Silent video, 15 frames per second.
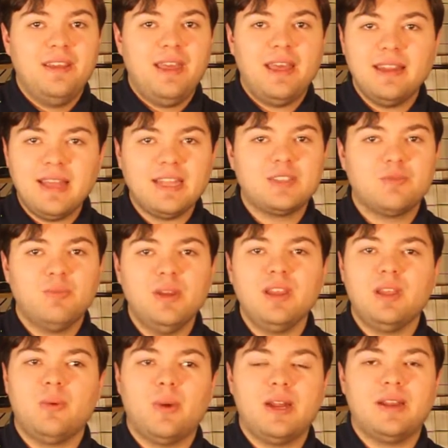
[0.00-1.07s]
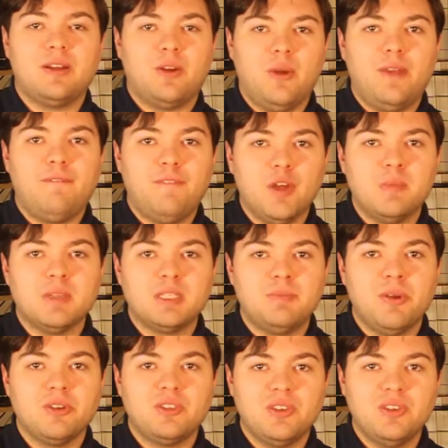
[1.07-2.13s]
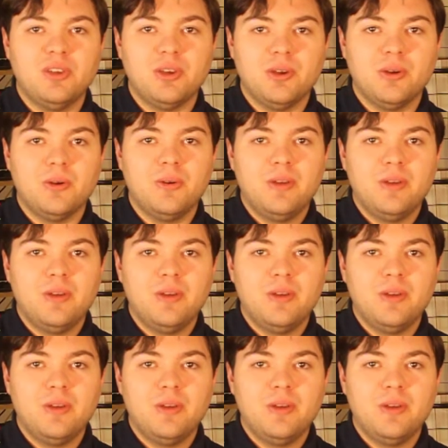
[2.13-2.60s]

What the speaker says: and that's really what a great film is supposed to do.